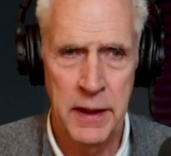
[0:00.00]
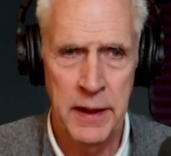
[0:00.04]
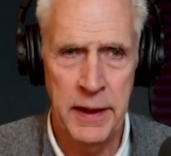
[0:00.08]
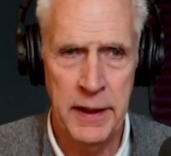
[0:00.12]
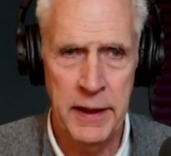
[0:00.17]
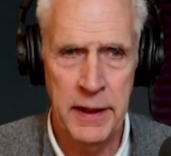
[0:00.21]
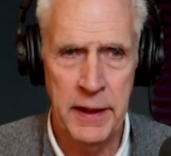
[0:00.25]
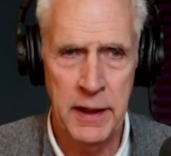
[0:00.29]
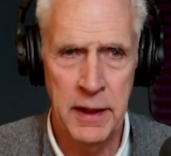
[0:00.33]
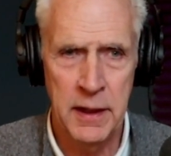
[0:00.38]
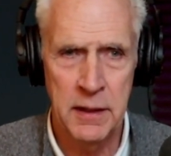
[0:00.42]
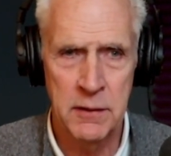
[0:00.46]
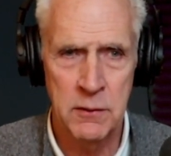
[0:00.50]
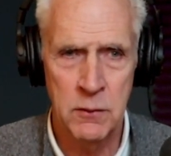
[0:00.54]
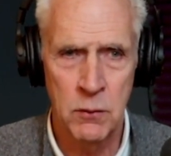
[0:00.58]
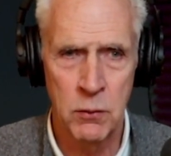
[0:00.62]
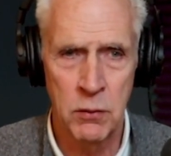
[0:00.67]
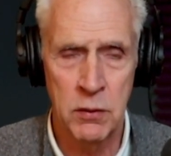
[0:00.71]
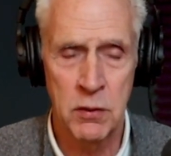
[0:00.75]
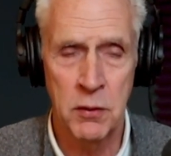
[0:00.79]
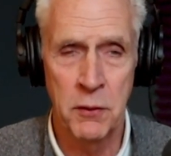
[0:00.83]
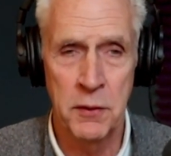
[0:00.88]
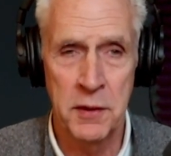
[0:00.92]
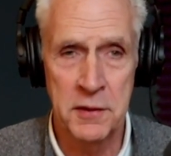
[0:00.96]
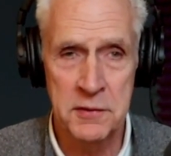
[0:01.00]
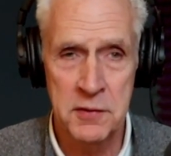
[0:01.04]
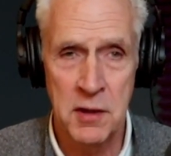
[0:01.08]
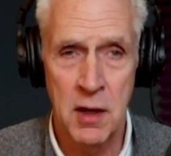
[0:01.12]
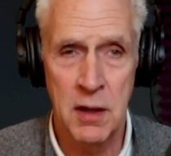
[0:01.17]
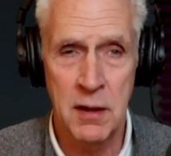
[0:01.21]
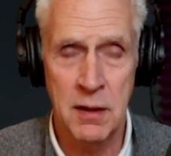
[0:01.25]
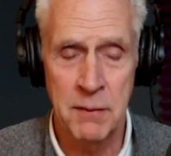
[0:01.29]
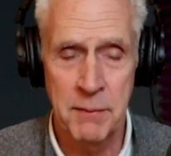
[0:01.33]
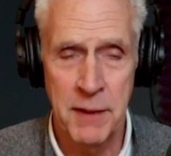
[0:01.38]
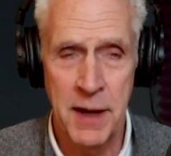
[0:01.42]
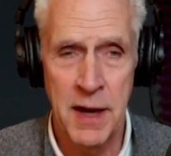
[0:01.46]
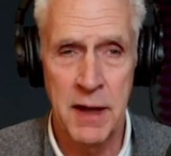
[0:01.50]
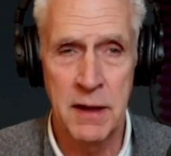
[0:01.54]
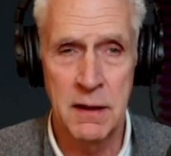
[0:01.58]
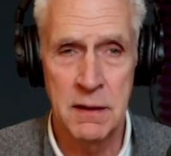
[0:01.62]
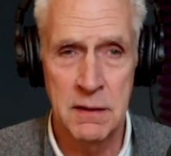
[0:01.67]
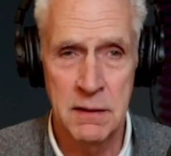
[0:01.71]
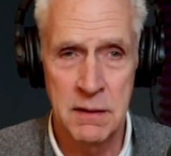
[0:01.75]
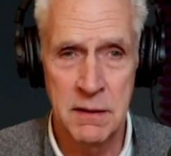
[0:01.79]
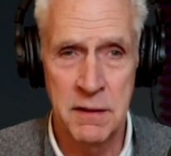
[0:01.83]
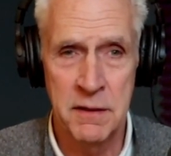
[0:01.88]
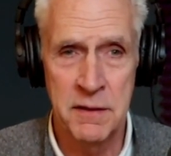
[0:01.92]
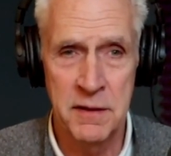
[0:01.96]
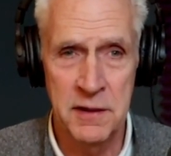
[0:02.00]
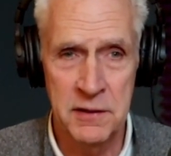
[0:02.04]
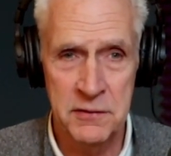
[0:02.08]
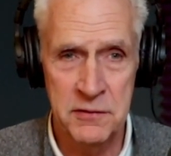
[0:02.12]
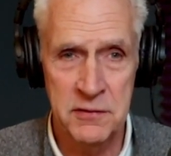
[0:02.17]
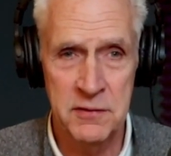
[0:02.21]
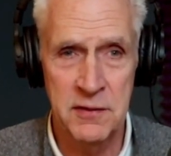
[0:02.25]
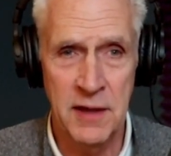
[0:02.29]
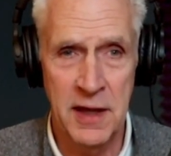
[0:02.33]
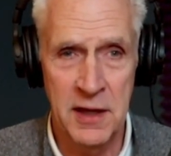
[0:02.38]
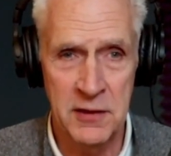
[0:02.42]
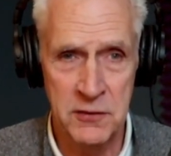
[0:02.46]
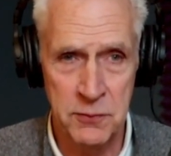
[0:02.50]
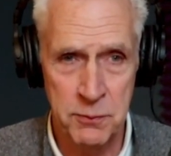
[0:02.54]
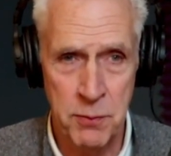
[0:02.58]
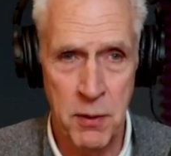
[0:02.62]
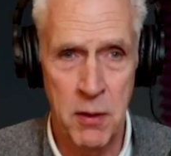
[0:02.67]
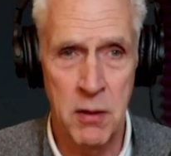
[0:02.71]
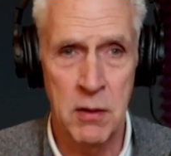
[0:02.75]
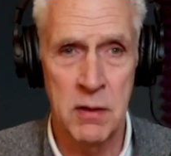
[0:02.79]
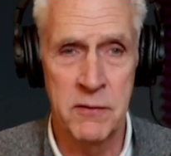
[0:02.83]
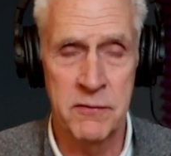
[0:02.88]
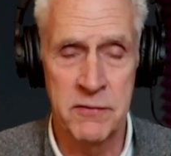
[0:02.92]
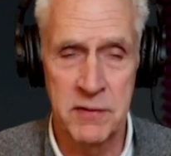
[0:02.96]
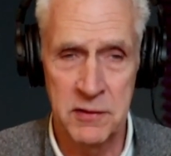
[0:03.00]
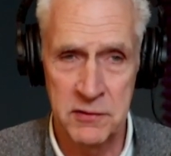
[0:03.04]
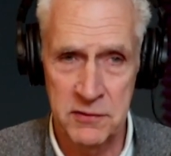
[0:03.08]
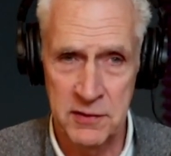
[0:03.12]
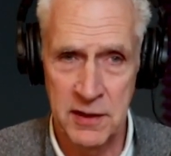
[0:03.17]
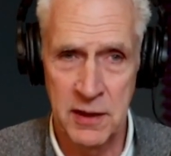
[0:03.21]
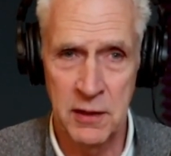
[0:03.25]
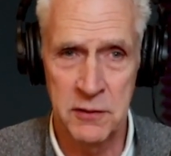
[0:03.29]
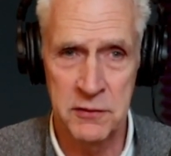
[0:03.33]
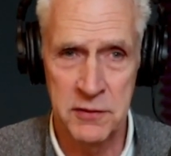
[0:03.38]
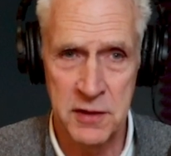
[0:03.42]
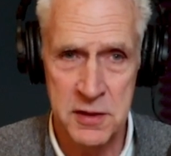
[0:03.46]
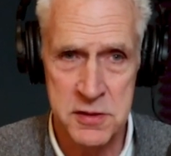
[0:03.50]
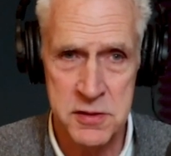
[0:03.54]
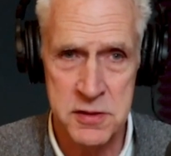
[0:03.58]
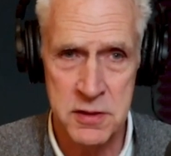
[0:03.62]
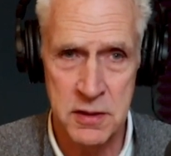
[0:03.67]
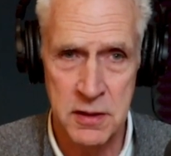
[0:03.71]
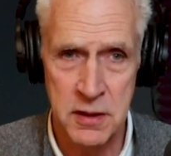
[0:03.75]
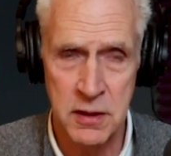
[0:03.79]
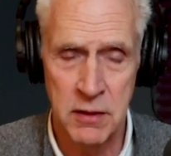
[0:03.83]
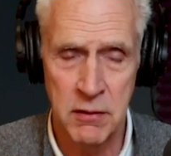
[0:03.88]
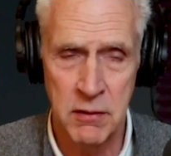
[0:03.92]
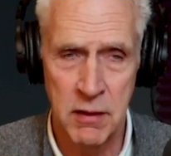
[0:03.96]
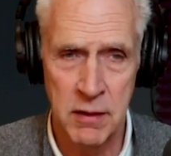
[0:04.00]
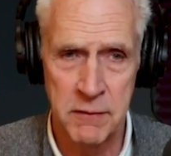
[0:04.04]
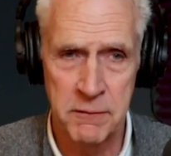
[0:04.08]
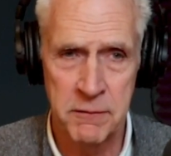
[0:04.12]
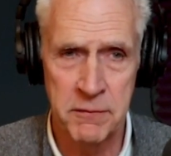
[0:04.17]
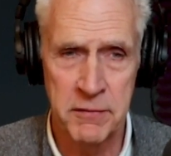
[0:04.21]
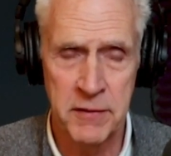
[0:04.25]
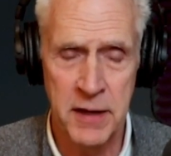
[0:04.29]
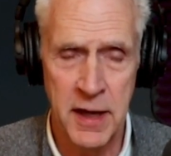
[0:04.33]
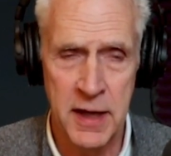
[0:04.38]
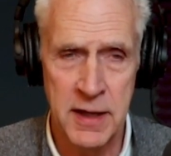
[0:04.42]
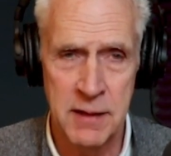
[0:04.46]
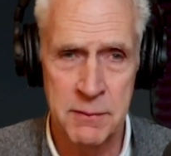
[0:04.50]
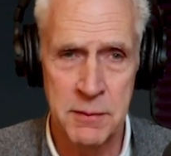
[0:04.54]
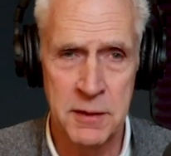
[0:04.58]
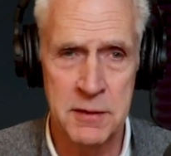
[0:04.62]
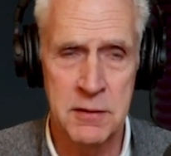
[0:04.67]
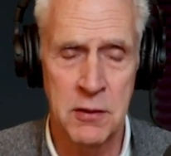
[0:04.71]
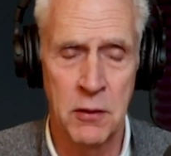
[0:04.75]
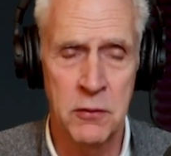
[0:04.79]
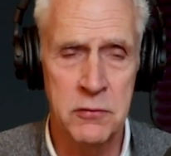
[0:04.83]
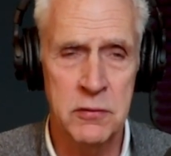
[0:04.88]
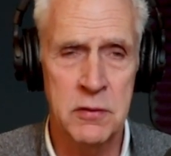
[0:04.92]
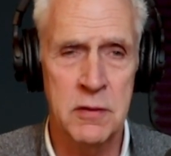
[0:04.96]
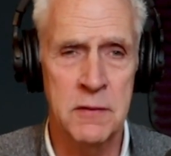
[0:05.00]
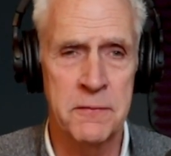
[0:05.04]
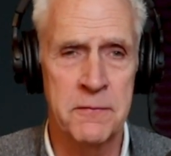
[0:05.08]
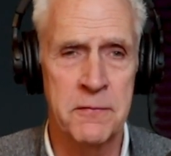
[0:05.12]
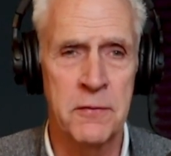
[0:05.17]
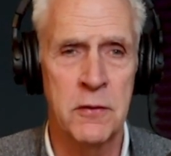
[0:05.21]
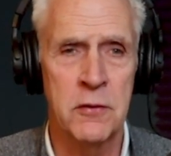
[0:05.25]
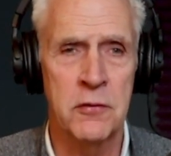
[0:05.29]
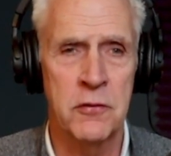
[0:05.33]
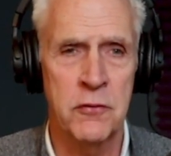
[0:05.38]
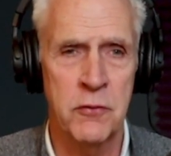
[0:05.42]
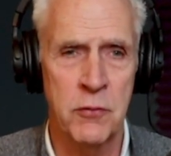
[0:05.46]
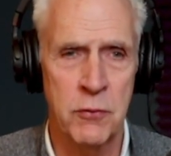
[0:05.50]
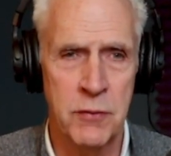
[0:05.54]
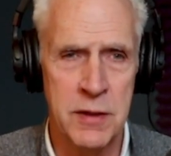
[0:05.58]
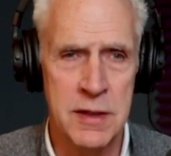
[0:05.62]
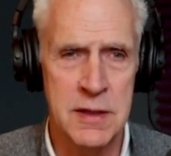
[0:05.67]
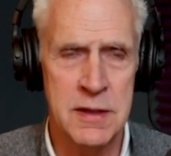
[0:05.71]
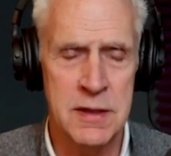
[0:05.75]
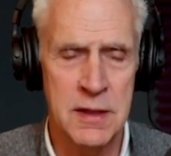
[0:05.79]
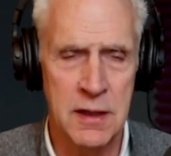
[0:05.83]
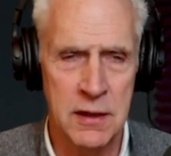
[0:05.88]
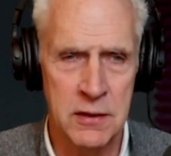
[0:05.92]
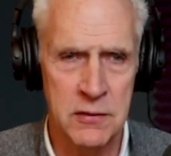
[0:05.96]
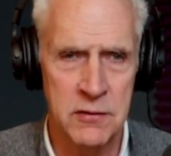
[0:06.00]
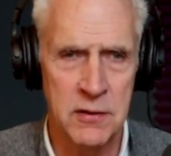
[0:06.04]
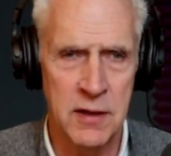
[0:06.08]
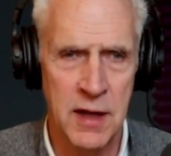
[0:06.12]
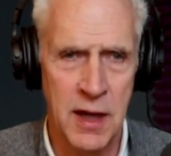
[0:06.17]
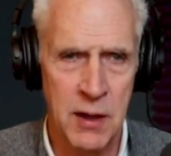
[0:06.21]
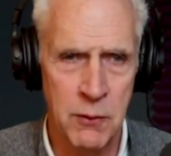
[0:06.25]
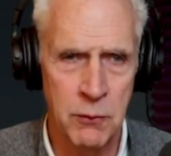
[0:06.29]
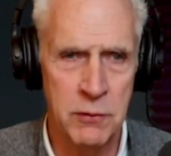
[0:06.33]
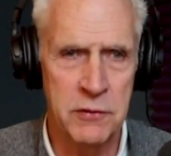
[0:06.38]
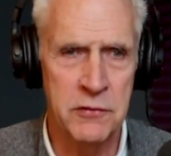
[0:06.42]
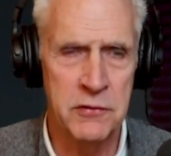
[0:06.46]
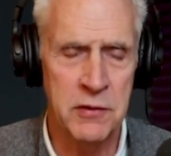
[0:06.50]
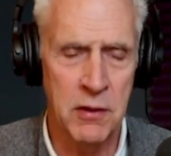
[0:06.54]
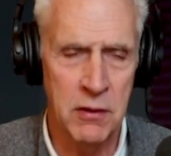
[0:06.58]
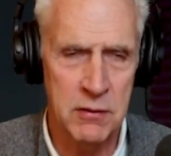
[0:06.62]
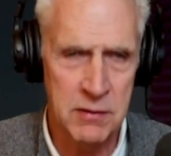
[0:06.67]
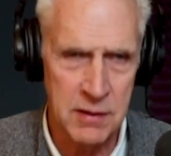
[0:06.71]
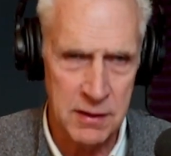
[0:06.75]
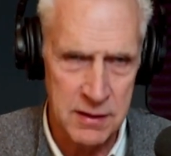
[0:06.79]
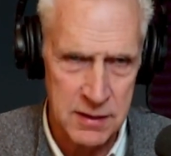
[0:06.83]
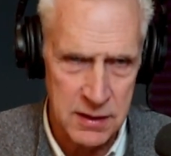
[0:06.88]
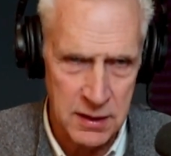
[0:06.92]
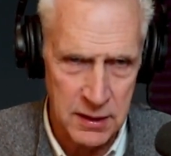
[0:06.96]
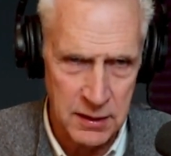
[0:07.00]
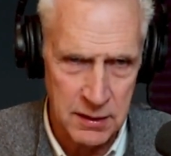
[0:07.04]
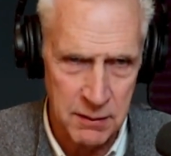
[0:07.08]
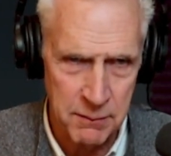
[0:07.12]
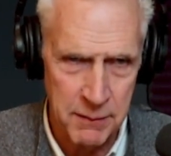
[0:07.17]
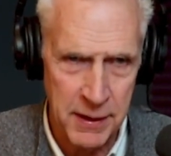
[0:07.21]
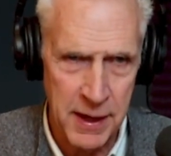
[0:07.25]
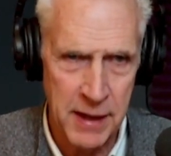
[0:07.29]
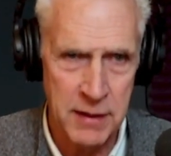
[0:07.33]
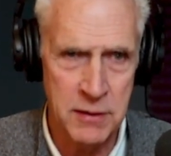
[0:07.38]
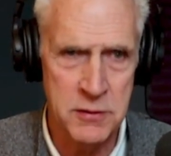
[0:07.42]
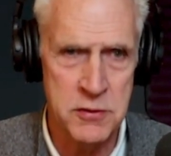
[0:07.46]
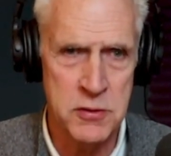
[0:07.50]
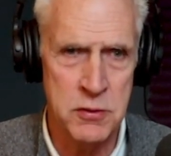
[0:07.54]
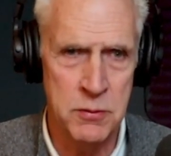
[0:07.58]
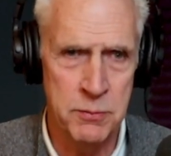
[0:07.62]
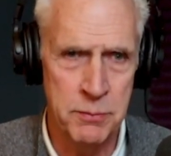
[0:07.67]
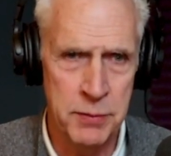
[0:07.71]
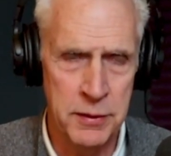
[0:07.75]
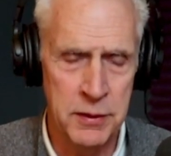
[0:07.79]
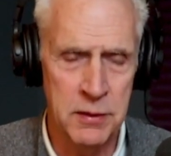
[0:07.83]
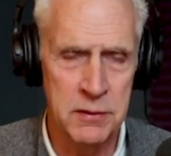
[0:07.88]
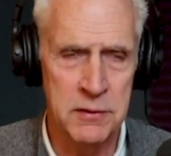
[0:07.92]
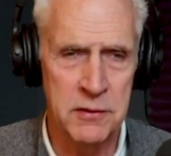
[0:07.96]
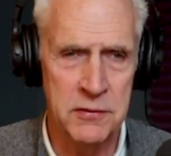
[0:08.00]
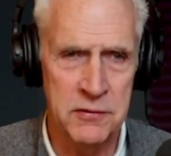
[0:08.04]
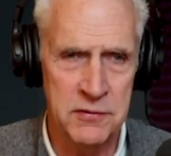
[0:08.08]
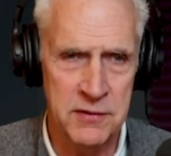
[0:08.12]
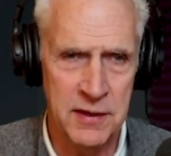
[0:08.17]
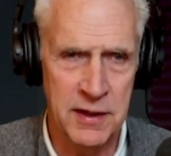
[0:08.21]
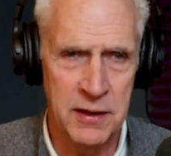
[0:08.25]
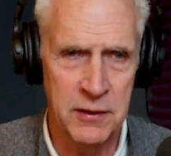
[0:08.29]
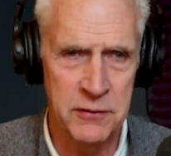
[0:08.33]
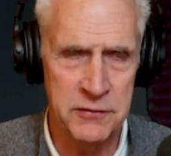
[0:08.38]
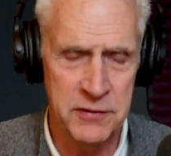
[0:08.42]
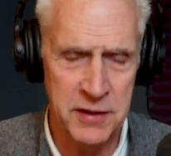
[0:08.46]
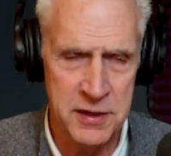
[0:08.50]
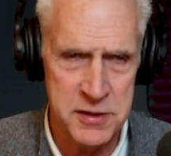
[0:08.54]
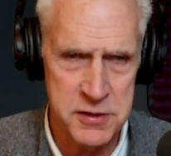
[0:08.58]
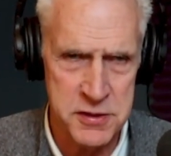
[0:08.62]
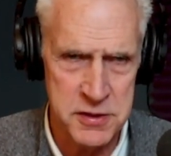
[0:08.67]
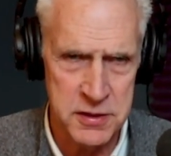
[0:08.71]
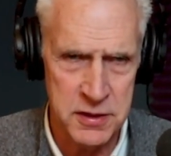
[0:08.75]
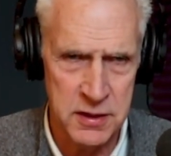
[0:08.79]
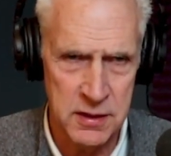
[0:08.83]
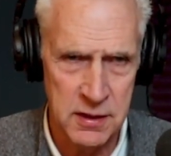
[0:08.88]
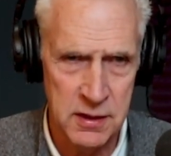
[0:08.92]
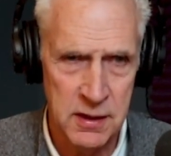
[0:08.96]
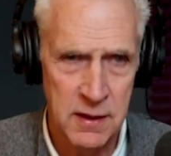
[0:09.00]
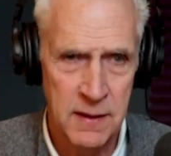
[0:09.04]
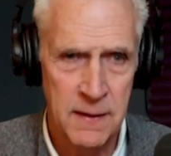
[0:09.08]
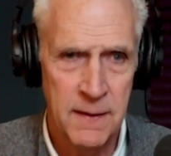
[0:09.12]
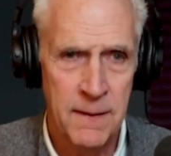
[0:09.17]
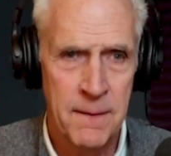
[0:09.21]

And we're going to talk about this as part of the sales engine here on Friday. But those are the first three things that I would start to think about as you build a sales engine.